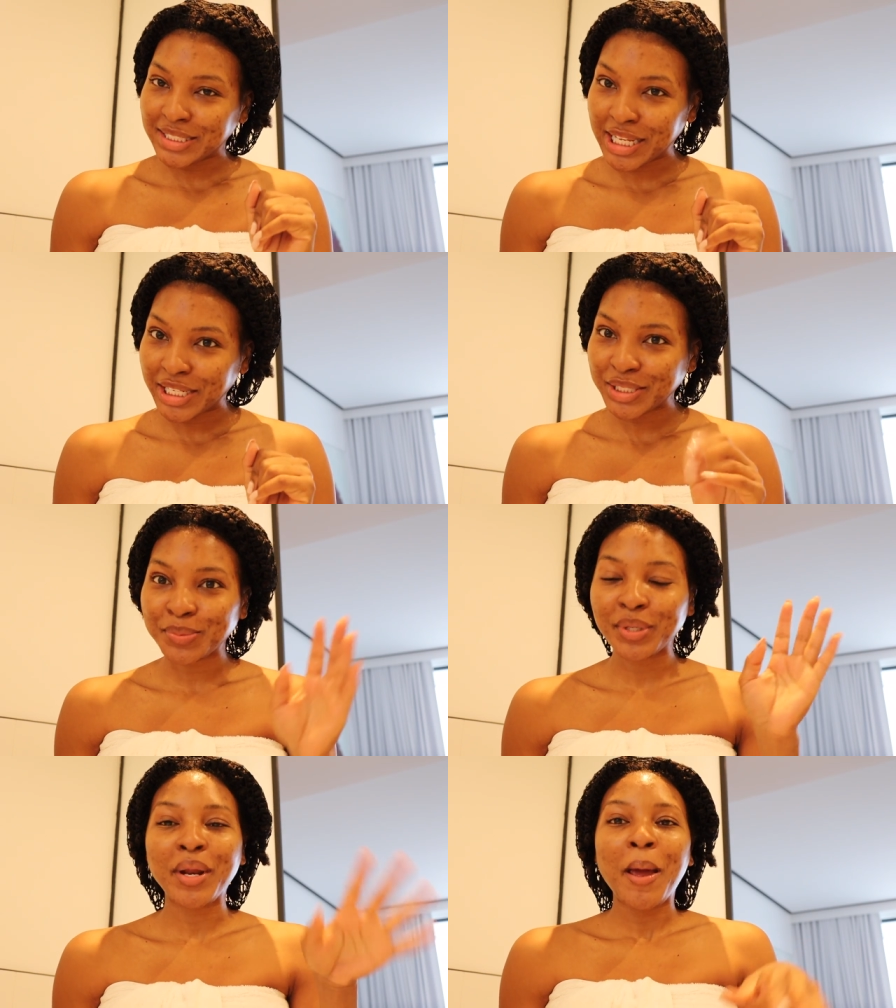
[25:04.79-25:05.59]
it's like this
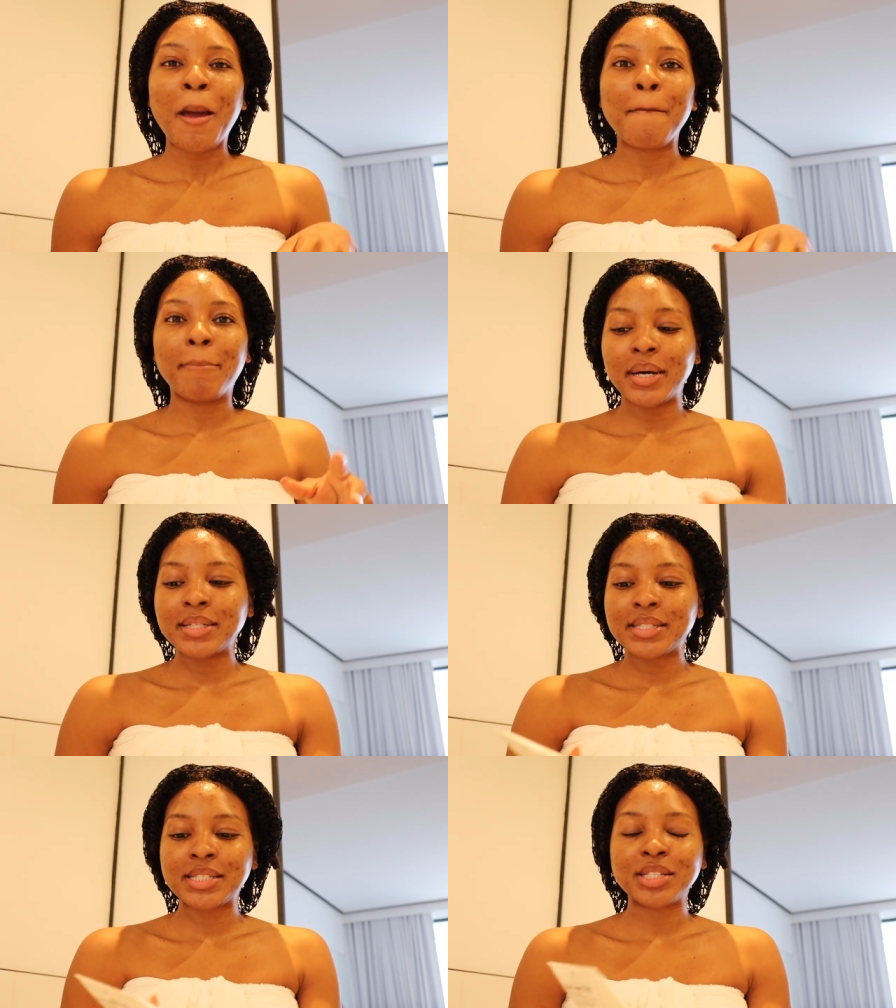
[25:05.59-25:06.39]
one
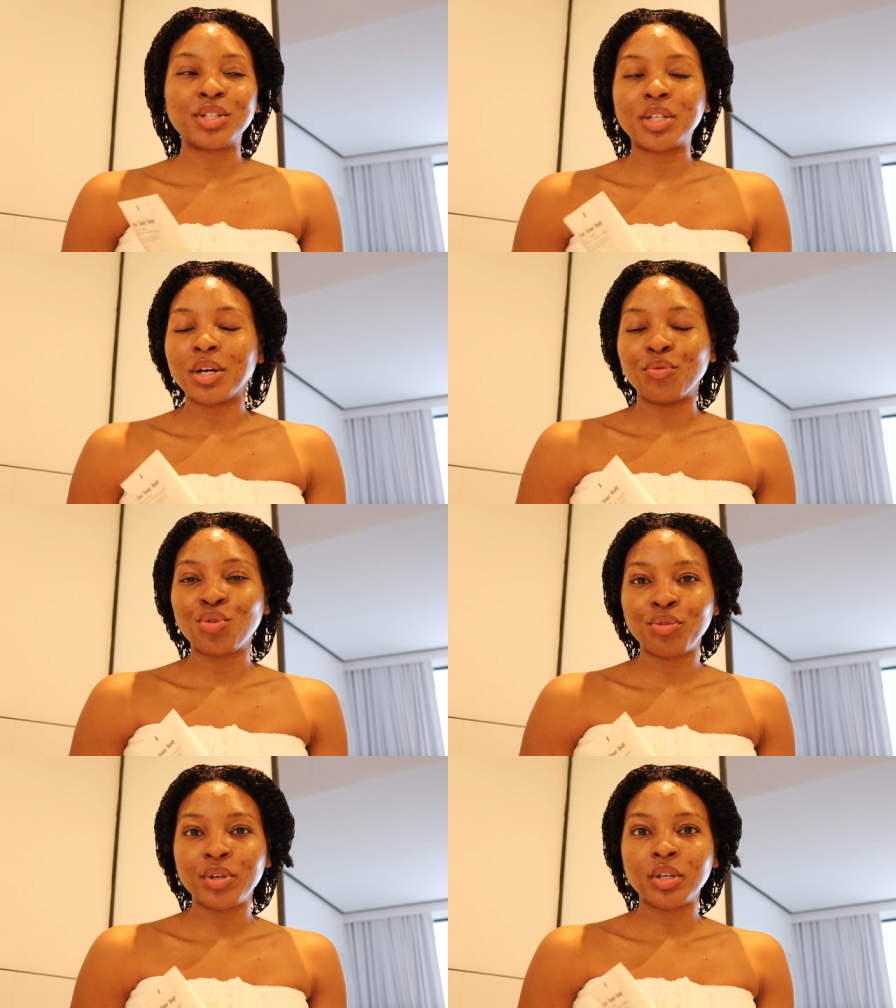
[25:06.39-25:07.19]
but no
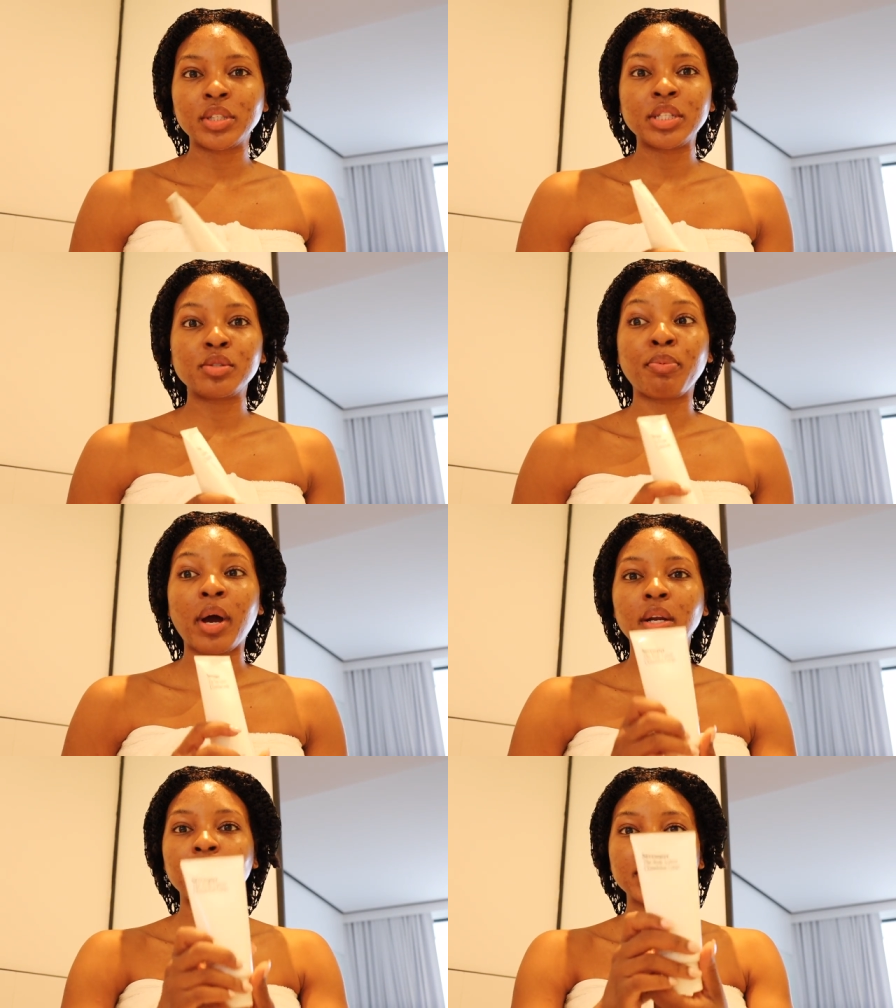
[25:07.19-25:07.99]
for real these
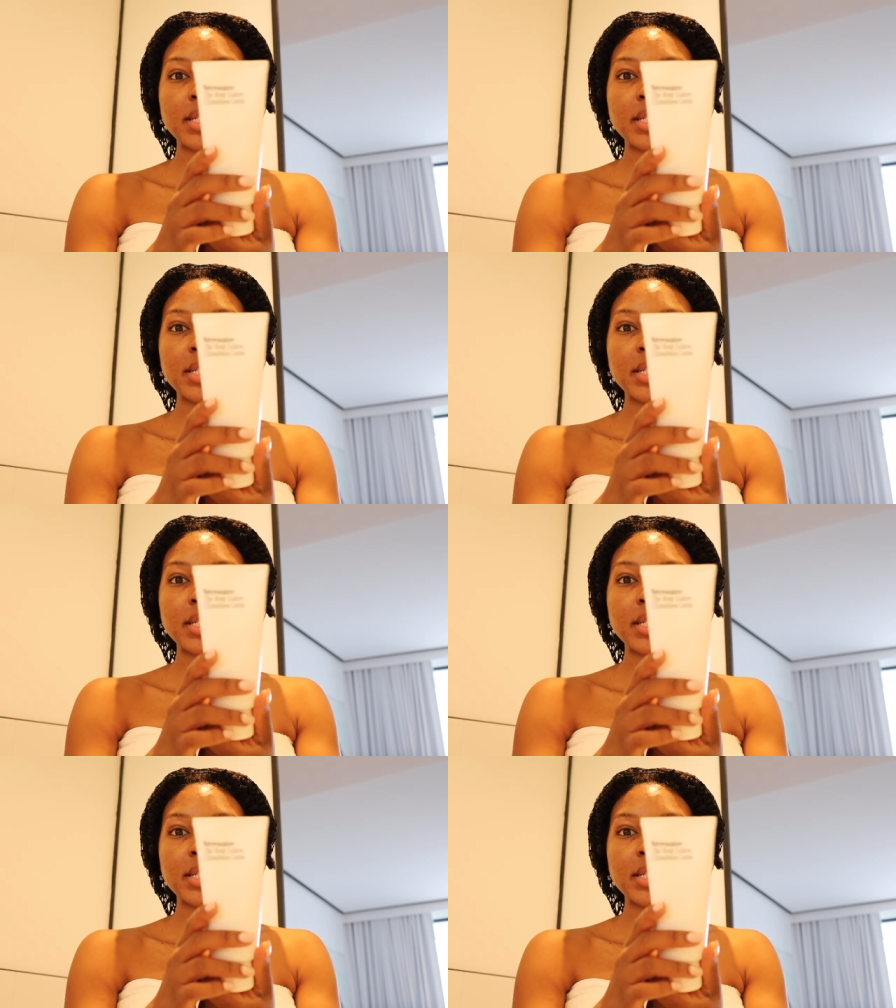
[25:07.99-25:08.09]
products